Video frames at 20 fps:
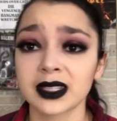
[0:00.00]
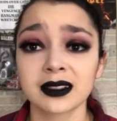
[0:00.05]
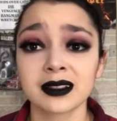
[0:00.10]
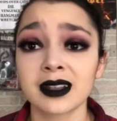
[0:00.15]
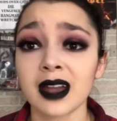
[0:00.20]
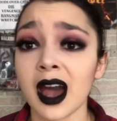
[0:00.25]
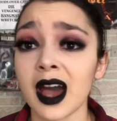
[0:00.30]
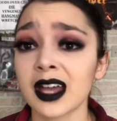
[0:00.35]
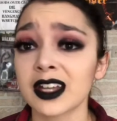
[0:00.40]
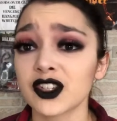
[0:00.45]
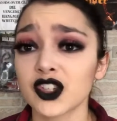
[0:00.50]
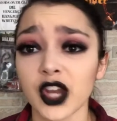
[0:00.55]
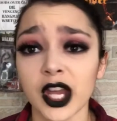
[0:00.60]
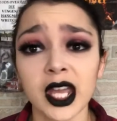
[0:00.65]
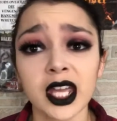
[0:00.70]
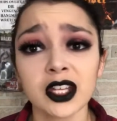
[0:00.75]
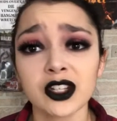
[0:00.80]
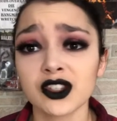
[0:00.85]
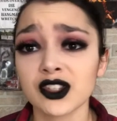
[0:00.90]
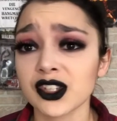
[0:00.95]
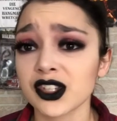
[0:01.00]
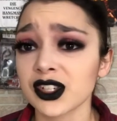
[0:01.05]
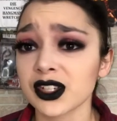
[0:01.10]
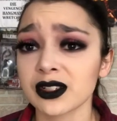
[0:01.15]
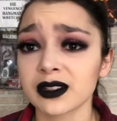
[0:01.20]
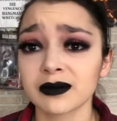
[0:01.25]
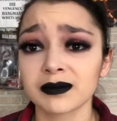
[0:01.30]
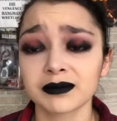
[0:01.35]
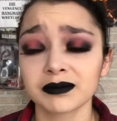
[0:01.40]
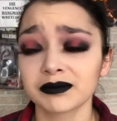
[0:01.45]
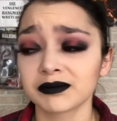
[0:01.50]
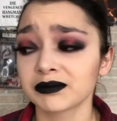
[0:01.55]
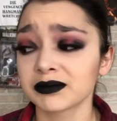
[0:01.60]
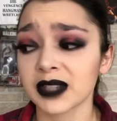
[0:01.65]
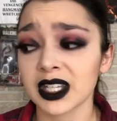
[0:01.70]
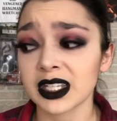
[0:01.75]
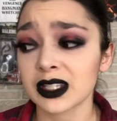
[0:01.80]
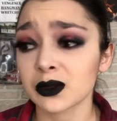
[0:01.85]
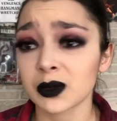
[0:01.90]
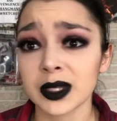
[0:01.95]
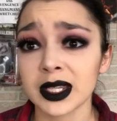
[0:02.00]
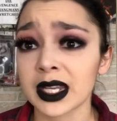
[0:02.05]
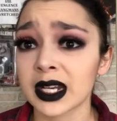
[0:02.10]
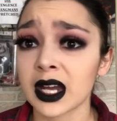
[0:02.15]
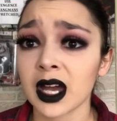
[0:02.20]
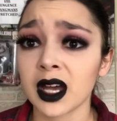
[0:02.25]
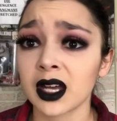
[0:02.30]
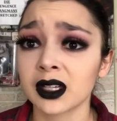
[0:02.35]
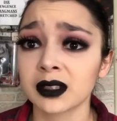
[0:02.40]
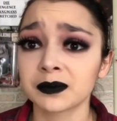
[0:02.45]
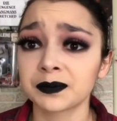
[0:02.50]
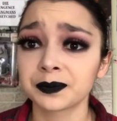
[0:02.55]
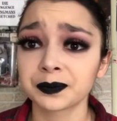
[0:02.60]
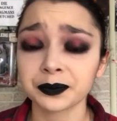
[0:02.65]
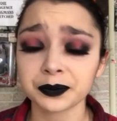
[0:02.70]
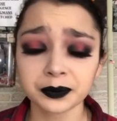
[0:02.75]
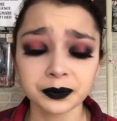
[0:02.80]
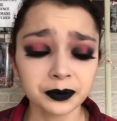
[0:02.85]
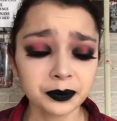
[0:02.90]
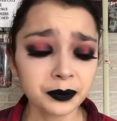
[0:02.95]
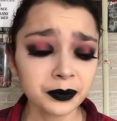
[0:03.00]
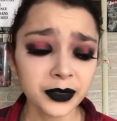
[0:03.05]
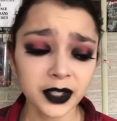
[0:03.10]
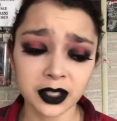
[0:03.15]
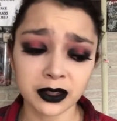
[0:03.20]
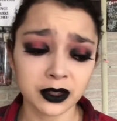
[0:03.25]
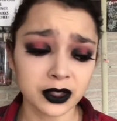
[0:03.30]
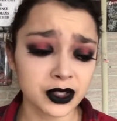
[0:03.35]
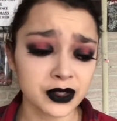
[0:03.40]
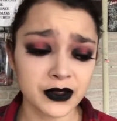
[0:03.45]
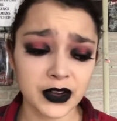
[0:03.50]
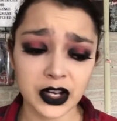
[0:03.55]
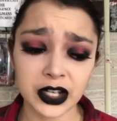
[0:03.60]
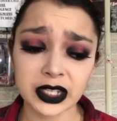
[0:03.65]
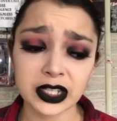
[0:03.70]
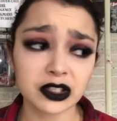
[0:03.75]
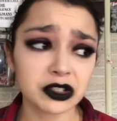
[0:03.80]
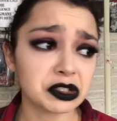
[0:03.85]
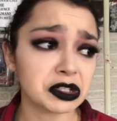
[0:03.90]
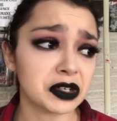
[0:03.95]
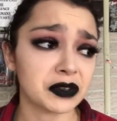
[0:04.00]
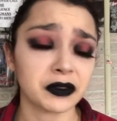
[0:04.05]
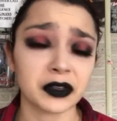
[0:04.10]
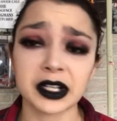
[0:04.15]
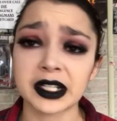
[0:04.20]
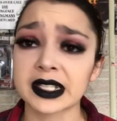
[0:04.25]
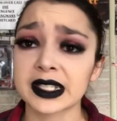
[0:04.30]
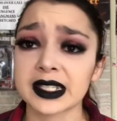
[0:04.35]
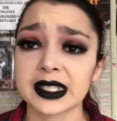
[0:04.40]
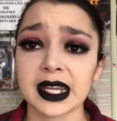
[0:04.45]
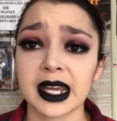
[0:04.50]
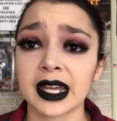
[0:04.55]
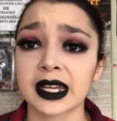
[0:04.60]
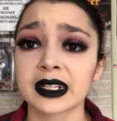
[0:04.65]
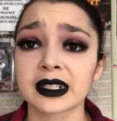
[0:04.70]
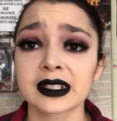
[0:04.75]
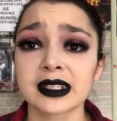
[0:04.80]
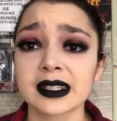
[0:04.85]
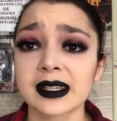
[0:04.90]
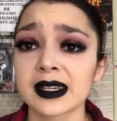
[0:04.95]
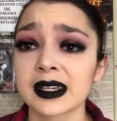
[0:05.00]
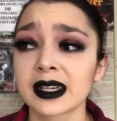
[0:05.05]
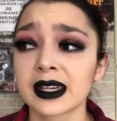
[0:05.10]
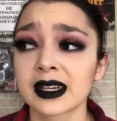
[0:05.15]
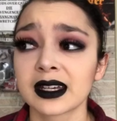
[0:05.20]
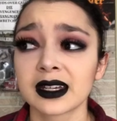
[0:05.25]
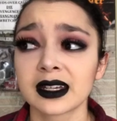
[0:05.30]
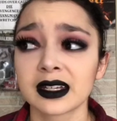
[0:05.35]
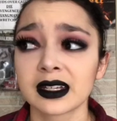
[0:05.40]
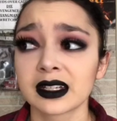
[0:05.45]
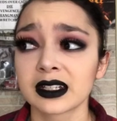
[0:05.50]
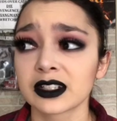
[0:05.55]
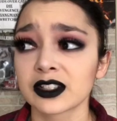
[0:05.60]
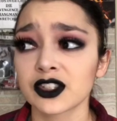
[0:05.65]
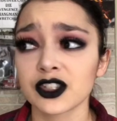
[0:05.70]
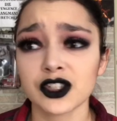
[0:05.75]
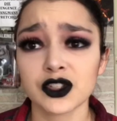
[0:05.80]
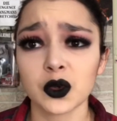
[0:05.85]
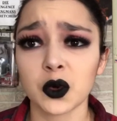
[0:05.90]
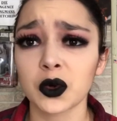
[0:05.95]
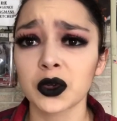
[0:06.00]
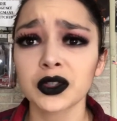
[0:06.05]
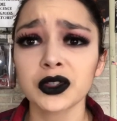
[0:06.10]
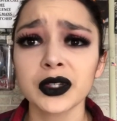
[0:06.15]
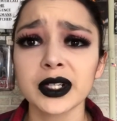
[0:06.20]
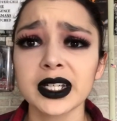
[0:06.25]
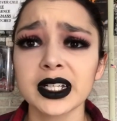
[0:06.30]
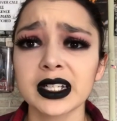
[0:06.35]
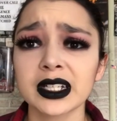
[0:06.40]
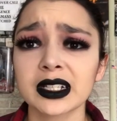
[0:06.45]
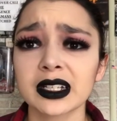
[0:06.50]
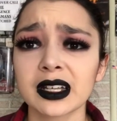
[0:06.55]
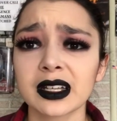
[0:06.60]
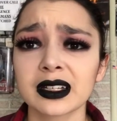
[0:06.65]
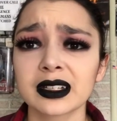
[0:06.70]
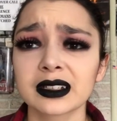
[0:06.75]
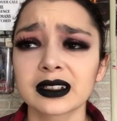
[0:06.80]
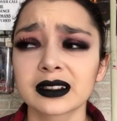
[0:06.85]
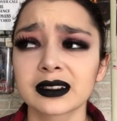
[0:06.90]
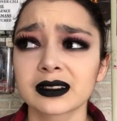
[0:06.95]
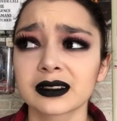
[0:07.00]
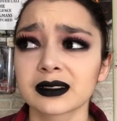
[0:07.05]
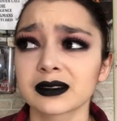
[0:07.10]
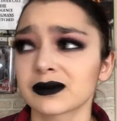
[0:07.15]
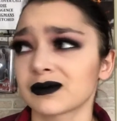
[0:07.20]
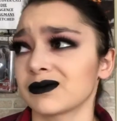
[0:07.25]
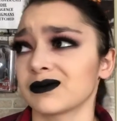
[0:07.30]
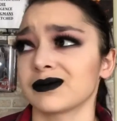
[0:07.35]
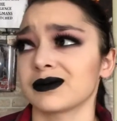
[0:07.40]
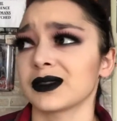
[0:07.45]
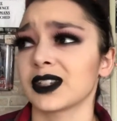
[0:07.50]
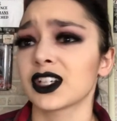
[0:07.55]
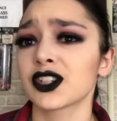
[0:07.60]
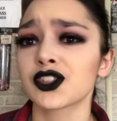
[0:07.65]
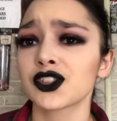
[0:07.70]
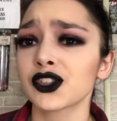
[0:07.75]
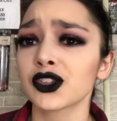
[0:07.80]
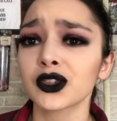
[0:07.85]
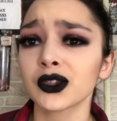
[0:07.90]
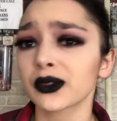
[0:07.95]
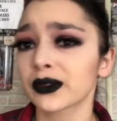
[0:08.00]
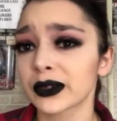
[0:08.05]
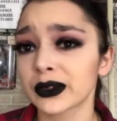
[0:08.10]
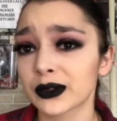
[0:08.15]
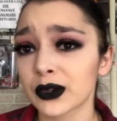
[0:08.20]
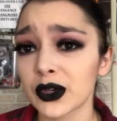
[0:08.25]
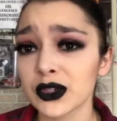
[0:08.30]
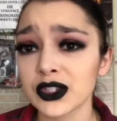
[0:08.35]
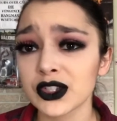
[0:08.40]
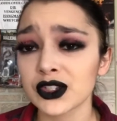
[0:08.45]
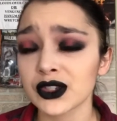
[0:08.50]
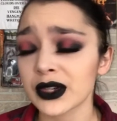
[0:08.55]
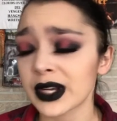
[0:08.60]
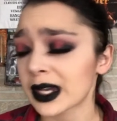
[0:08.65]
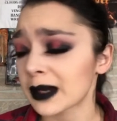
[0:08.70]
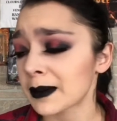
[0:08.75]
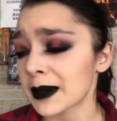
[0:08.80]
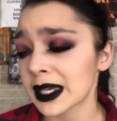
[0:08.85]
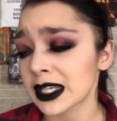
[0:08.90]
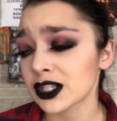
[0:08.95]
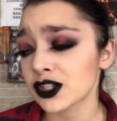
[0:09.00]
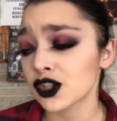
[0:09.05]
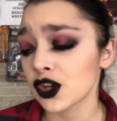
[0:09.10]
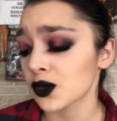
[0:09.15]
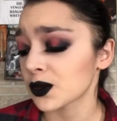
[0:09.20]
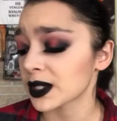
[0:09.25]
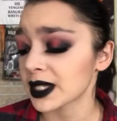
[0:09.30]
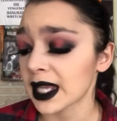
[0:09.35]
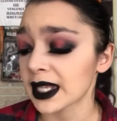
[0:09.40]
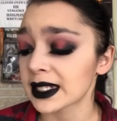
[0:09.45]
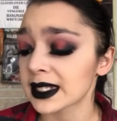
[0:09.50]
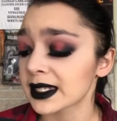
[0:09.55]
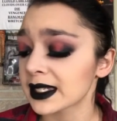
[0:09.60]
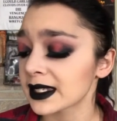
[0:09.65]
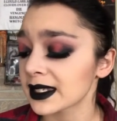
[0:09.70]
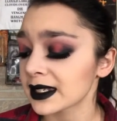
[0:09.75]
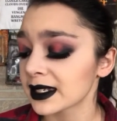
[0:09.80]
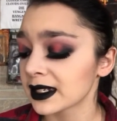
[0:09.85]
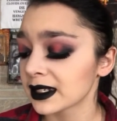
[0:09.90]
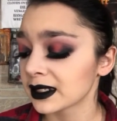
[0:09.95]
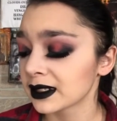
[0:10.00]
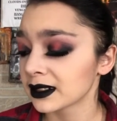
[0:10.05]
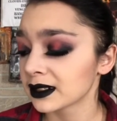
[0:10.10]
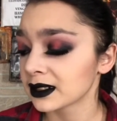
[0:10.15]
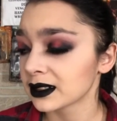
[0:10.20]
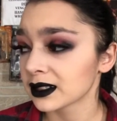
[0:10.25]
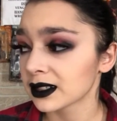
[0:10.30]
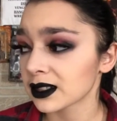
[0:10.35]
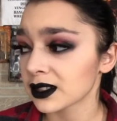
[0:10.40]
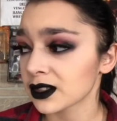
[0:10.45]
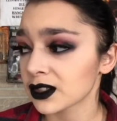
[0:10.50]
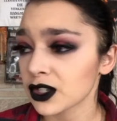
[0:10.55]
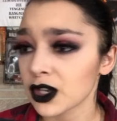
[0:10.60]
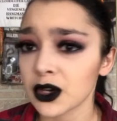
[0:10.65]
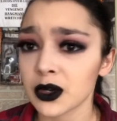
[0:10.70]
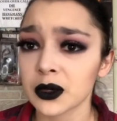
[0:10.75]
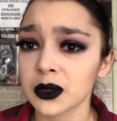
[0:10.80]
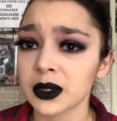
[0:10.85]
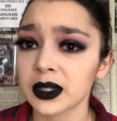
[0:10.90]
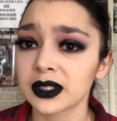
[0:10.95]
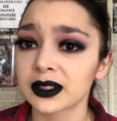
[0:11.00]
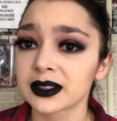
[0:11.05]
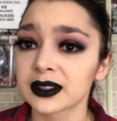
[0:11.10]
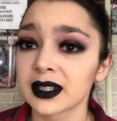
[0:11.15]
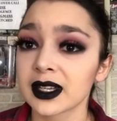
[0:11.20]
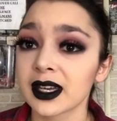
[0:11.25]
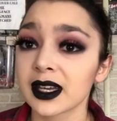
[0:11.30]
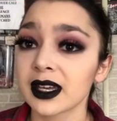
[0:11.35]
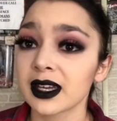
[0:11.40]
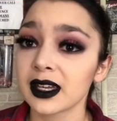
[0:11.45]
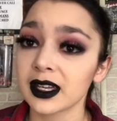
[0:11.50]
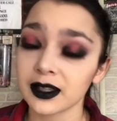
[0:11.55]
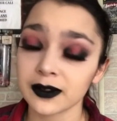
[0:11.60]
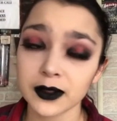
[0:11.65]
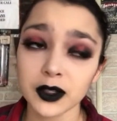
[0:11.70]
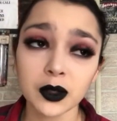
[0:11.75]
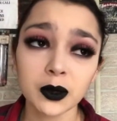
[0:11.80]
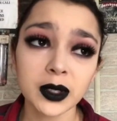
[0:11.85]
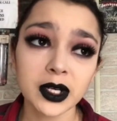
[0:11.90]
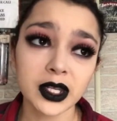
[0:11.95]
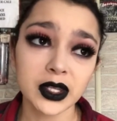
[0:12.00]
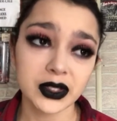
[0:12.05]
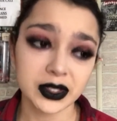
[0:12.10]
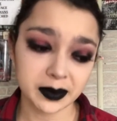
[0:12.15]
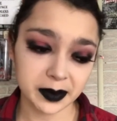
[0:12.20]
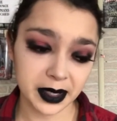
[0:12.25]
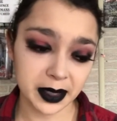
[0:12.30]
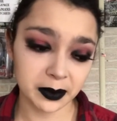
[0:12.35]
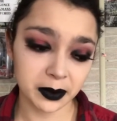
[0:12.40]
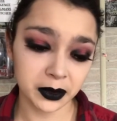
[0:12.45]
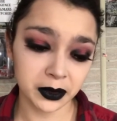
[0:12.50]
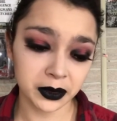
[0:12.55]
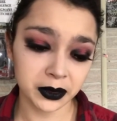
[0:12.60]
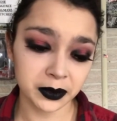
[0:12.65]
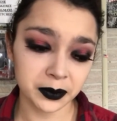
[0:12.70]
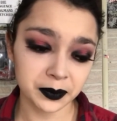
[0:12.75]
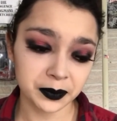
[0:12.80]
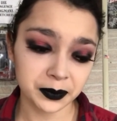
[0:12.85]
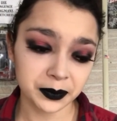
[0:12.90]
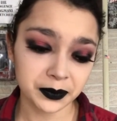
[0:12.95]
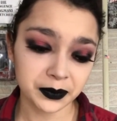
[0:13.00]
not changed. It's really not. There's very little difference, and just ordering a sugar-free frozen drink makes no sense. So if you're one of those people,